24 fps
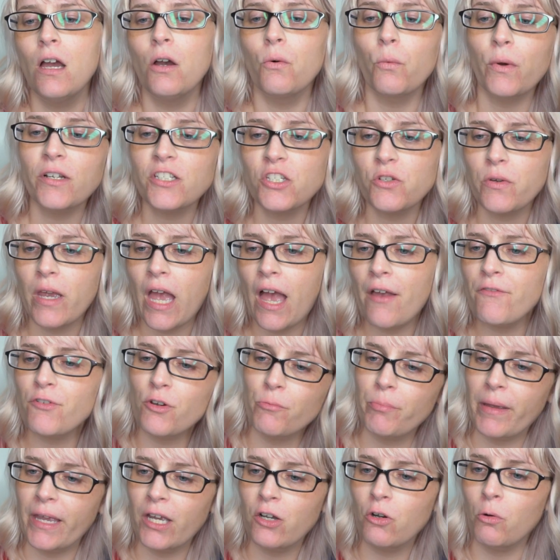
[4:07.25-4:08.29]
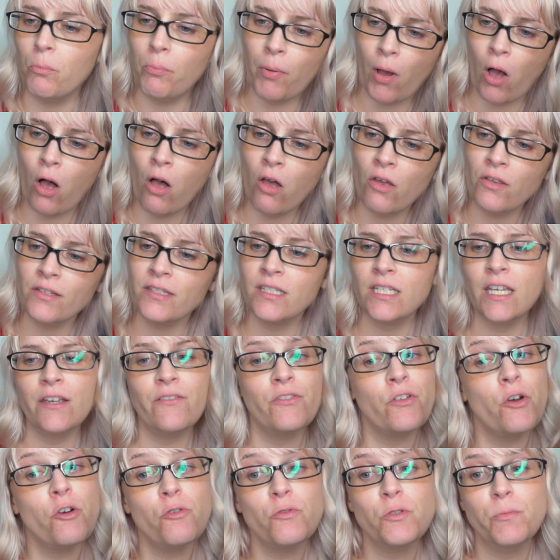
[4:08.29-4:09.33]
Once you have your bagel balls,
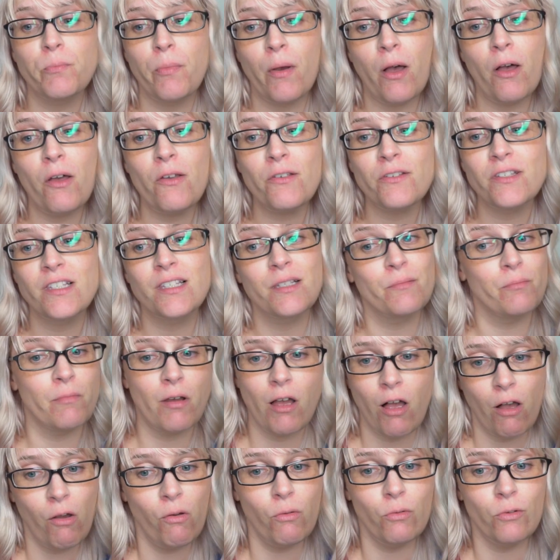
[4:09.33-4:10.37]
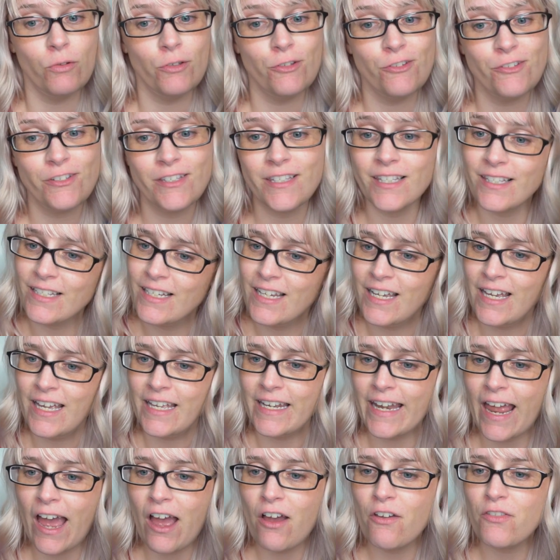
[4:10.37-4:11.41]
give those balls some holes.
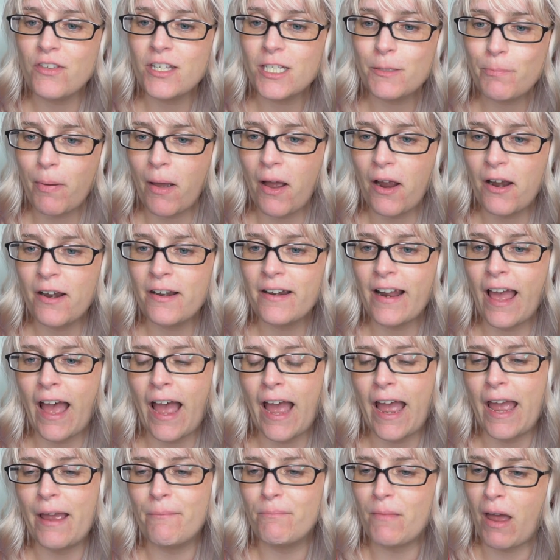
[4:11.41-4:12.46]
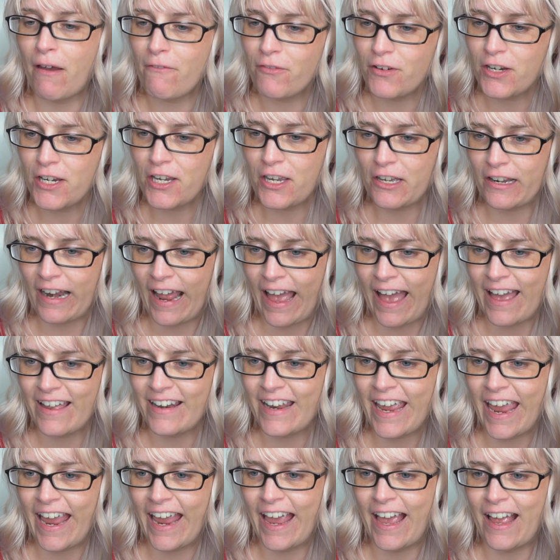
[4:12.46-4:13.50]
Now, this part I'm not very good
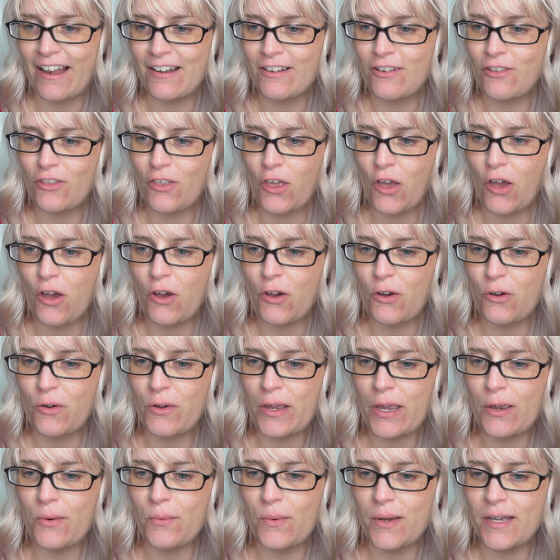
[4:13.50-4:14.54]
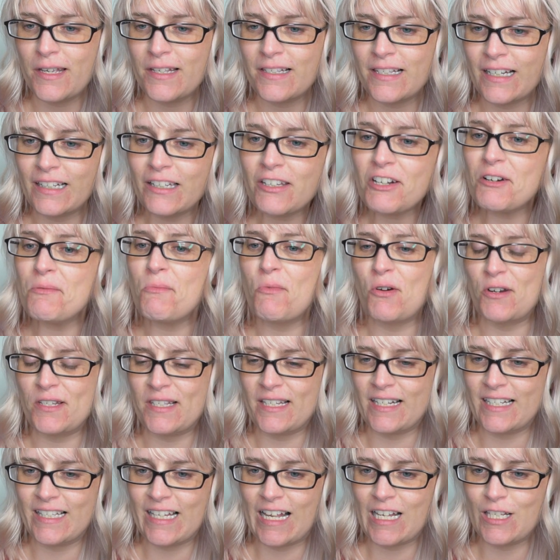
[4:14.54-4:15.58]
at, and though it was a little more
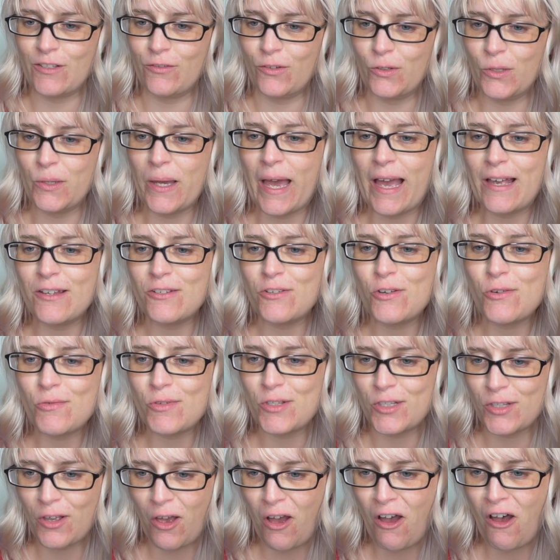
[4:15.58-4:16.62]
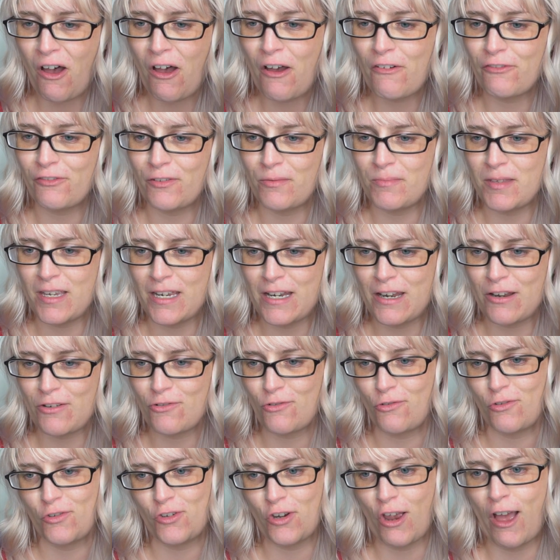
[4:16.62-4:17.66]
successful, as you saw from the
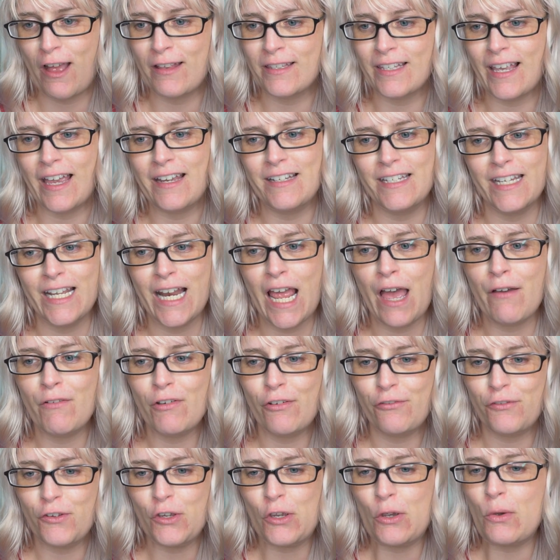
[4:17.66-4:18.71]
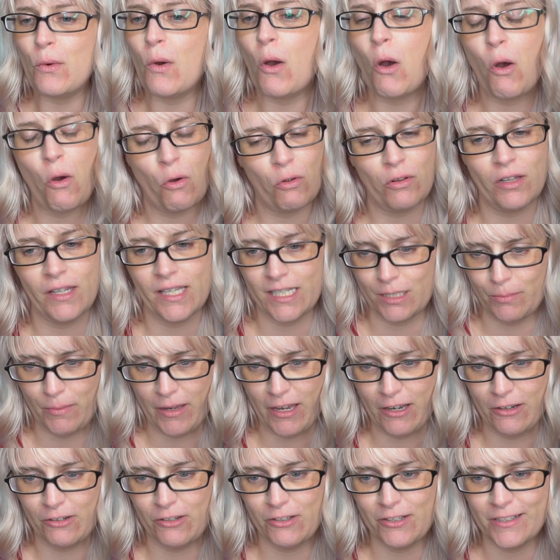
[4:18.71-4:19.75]
initial shots, I did have a few holeless
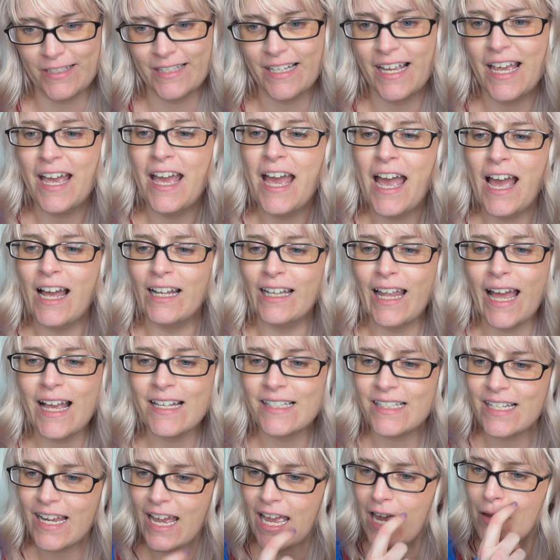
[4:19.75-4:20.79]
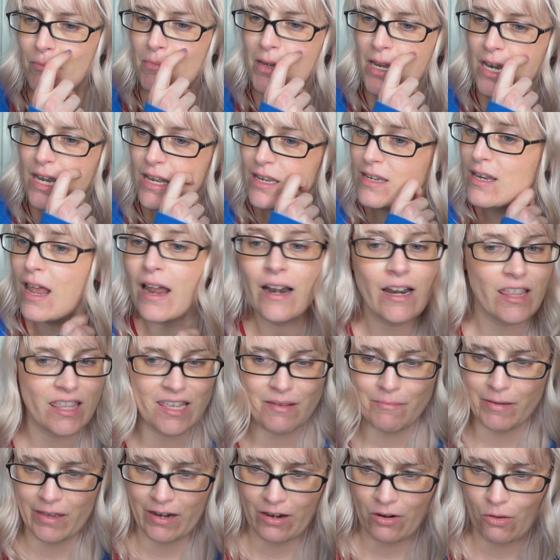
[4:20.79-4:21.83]
bagels. Last time, none of
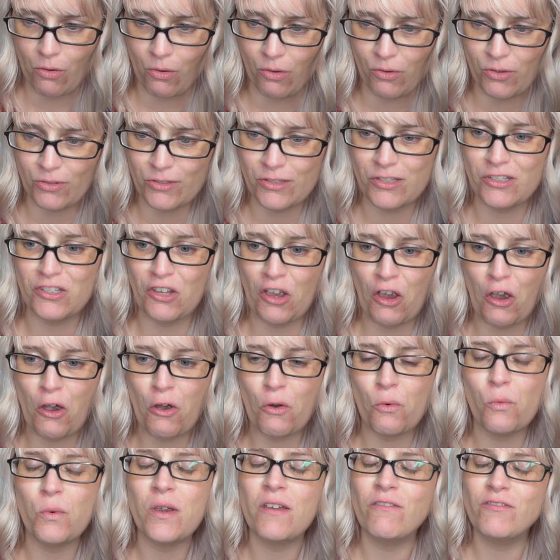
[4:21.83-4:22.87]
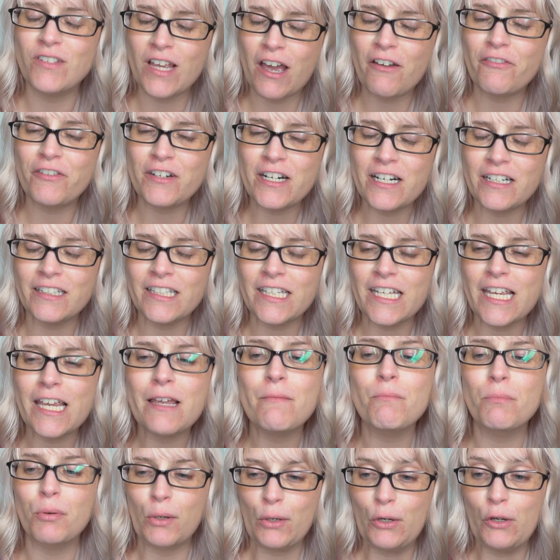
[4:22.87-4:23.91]
them had a hole, so we've definitely
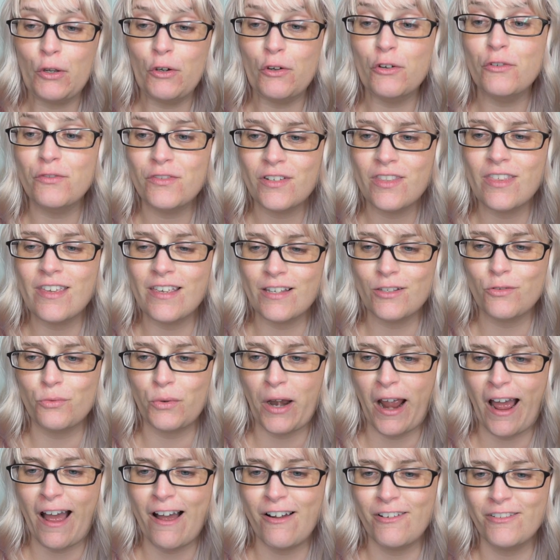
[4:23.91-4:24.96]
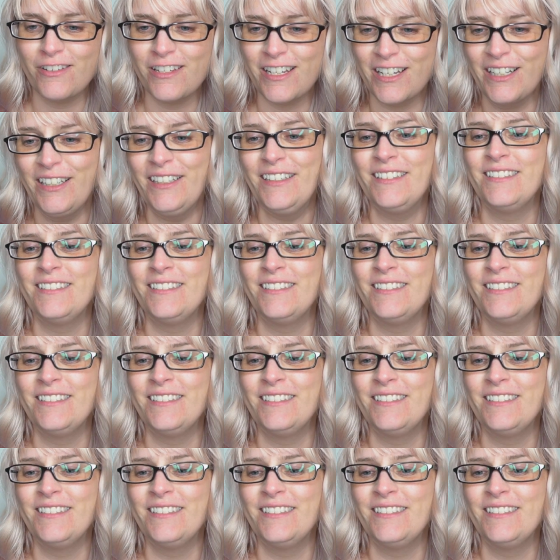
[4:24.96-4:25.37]
improved this round.